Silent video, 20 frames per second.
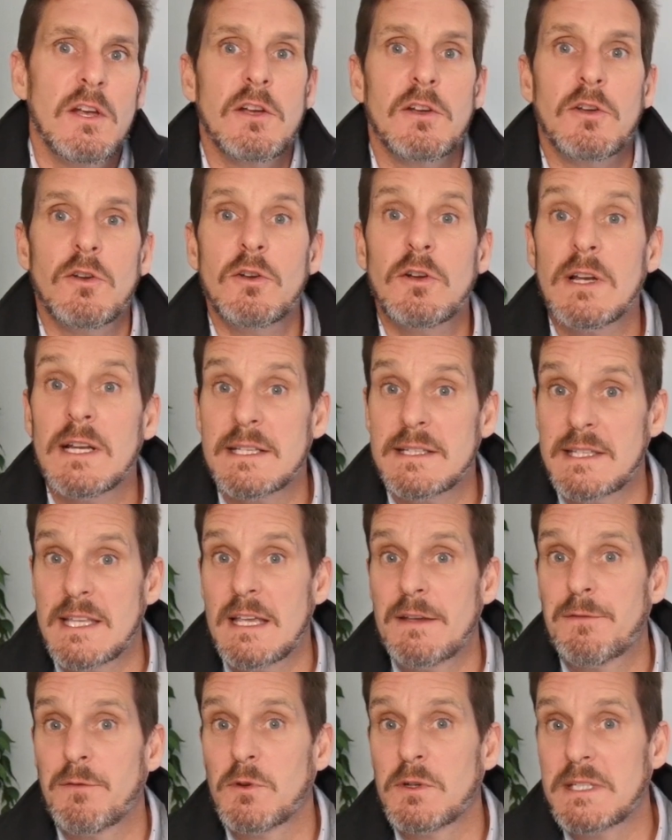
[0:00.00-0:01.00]
Google has
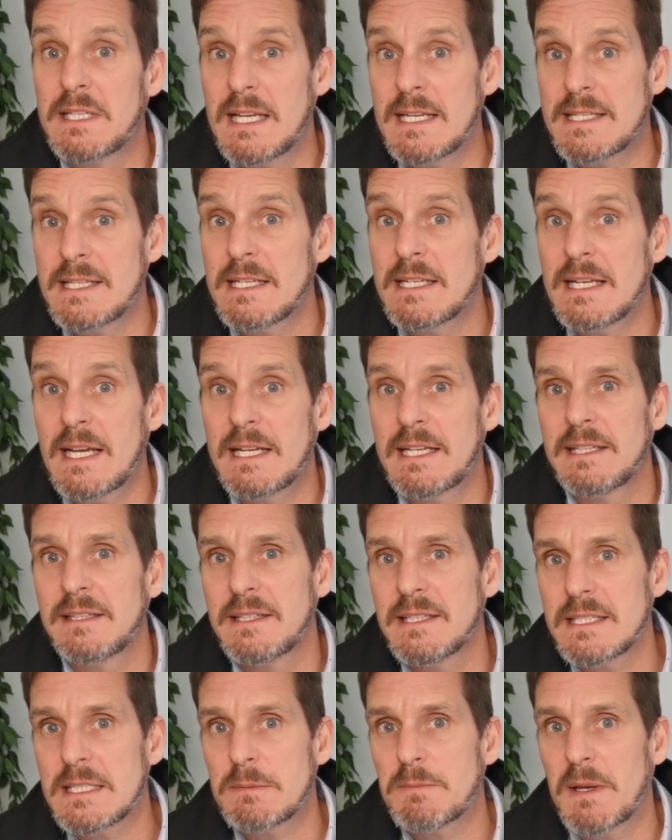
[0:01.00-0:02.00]
therefore designated
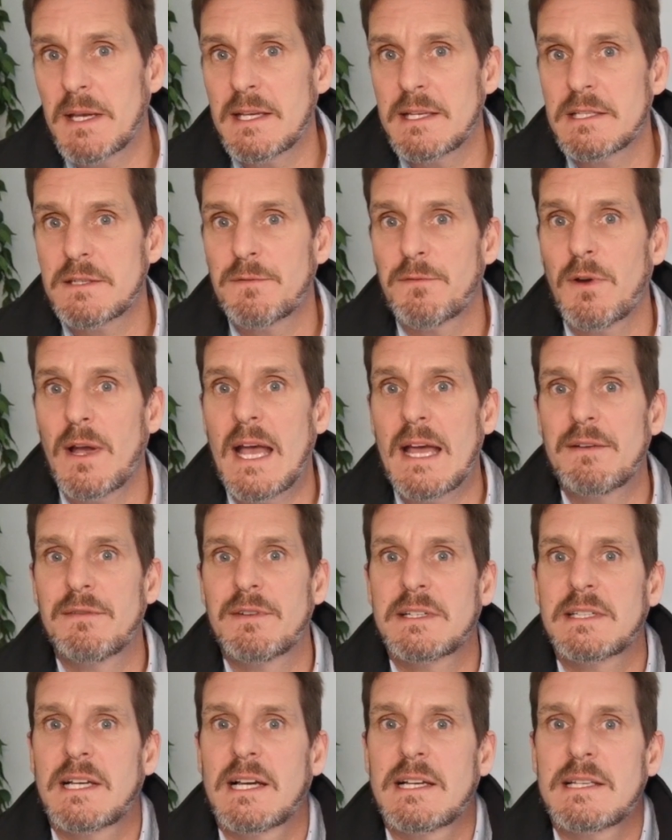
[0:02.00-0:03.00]
this space for
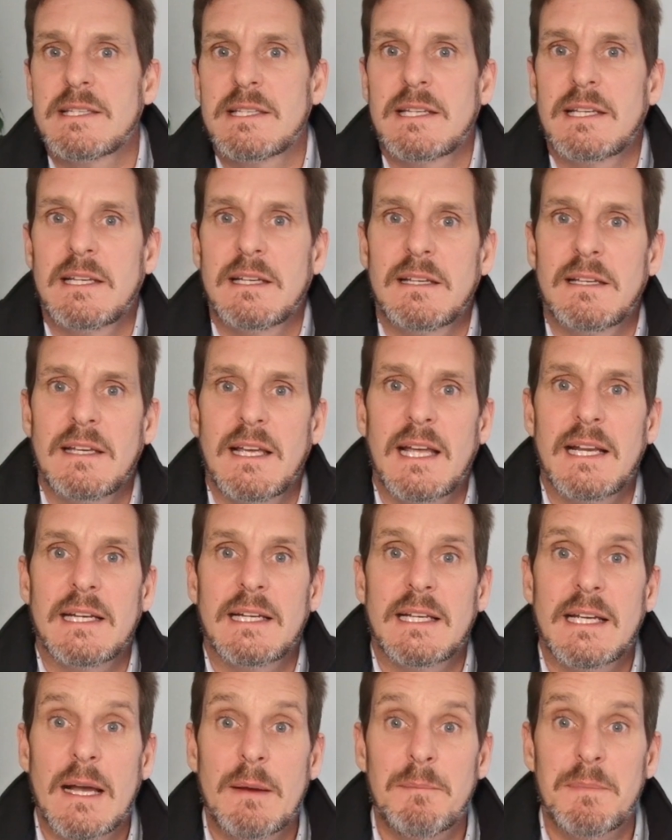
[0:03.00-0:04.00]
advertising,
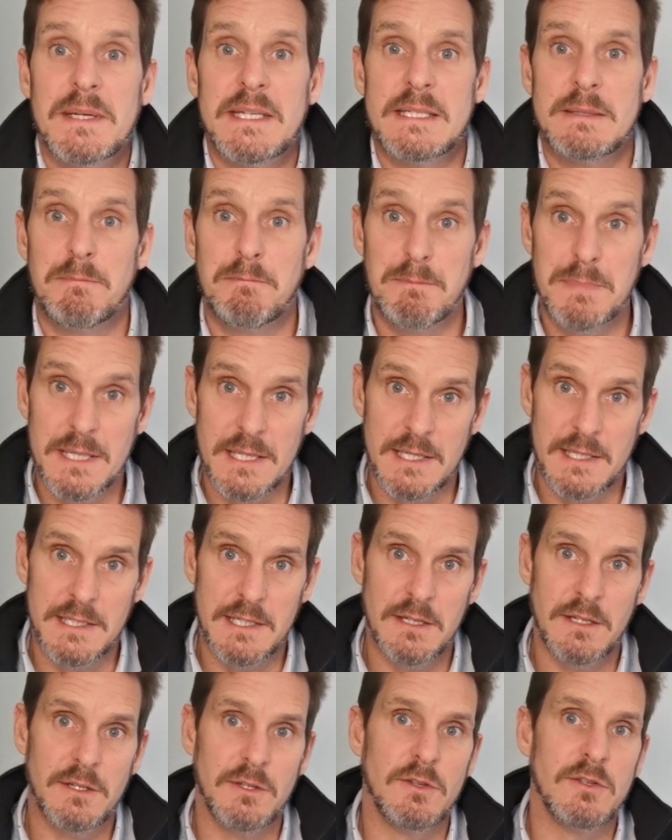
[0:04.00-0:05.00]
and companies
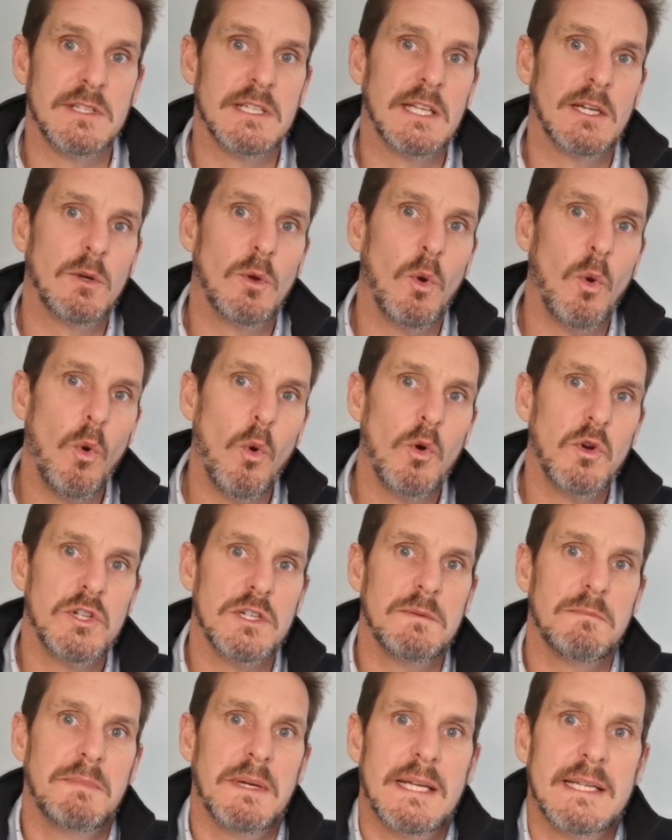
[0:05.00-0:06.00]
bid using an
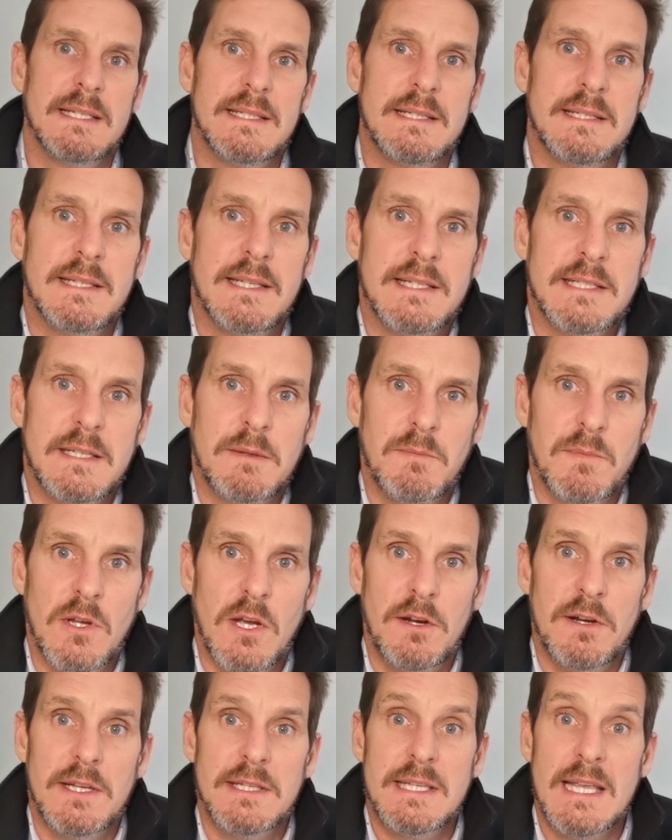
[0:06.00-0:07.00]
auction-based system
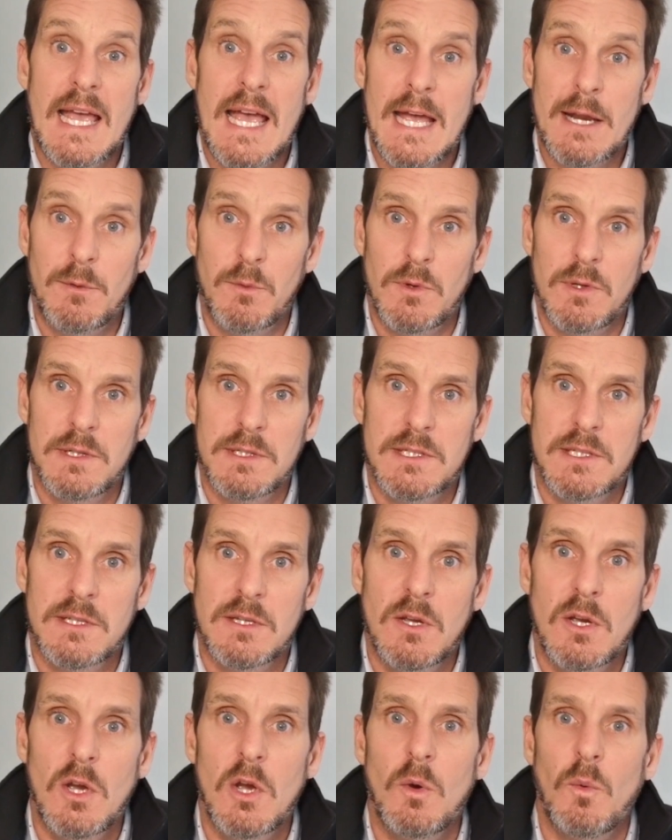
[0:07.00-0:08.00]
known as AdWords,
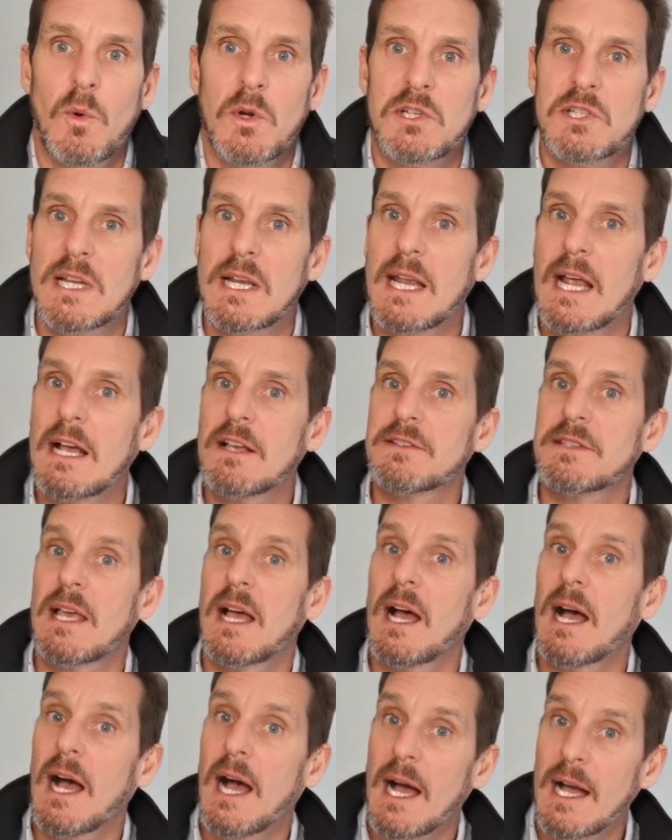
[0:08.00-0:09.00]
which allows the
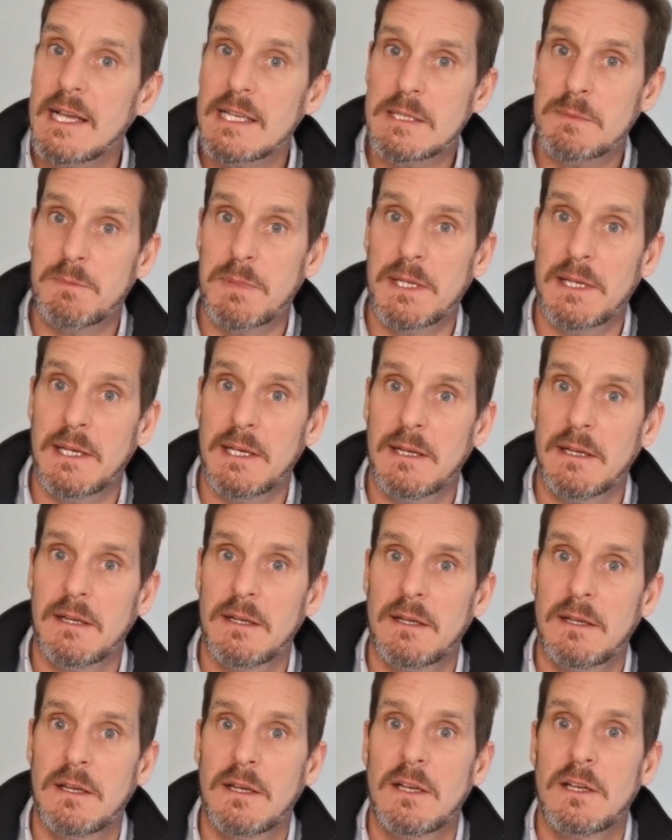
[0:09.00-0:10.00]
highest bidder
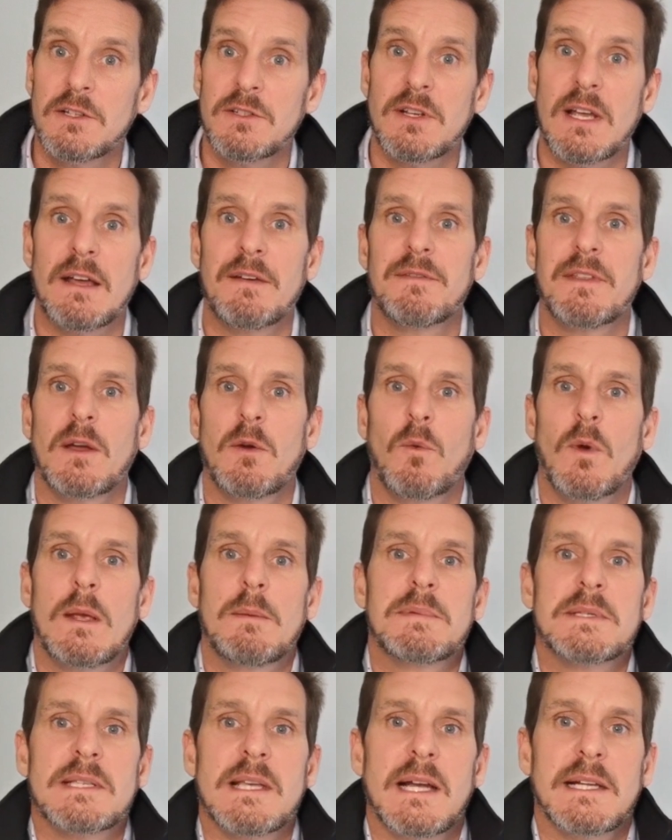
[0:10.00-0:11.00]
to have their
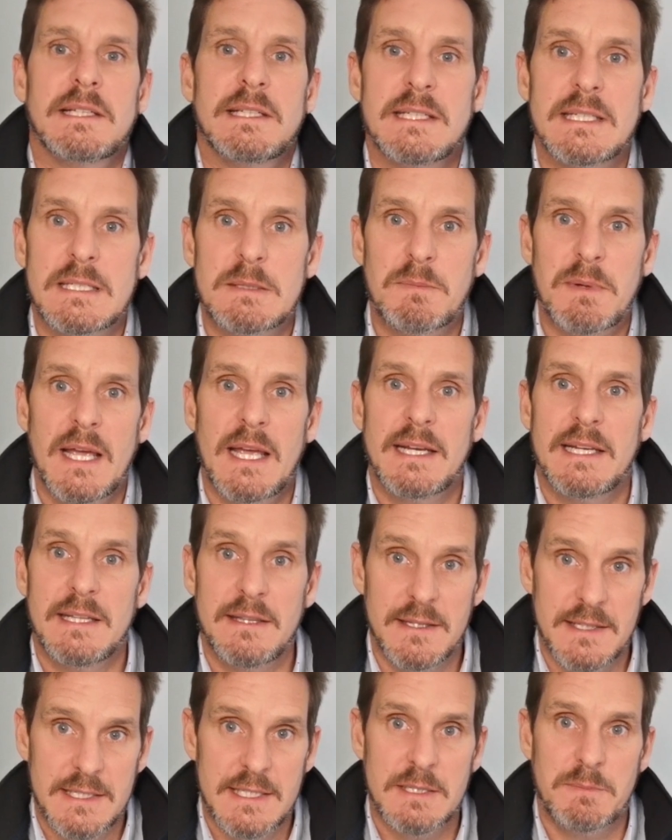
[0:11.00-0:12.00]
website displayed in
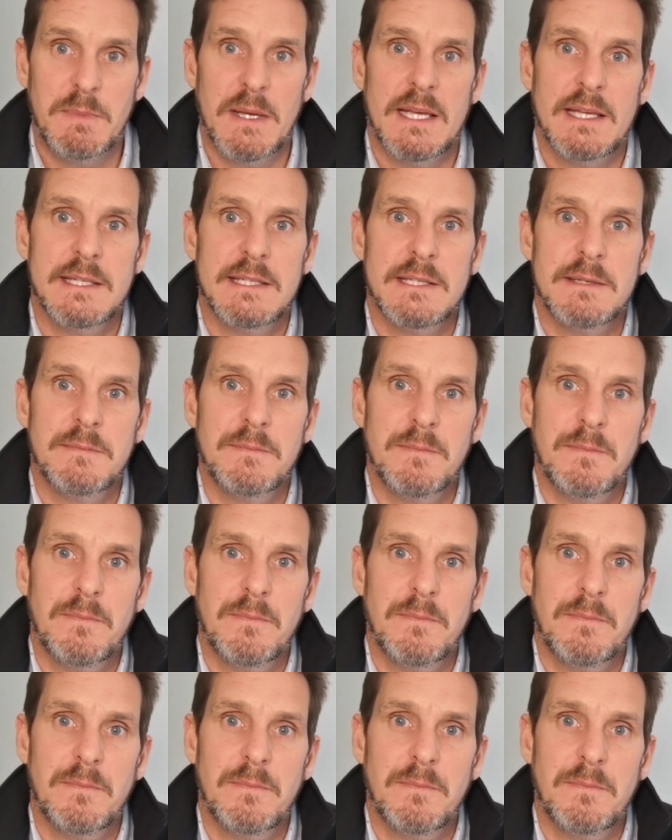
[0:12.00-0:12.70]
this space.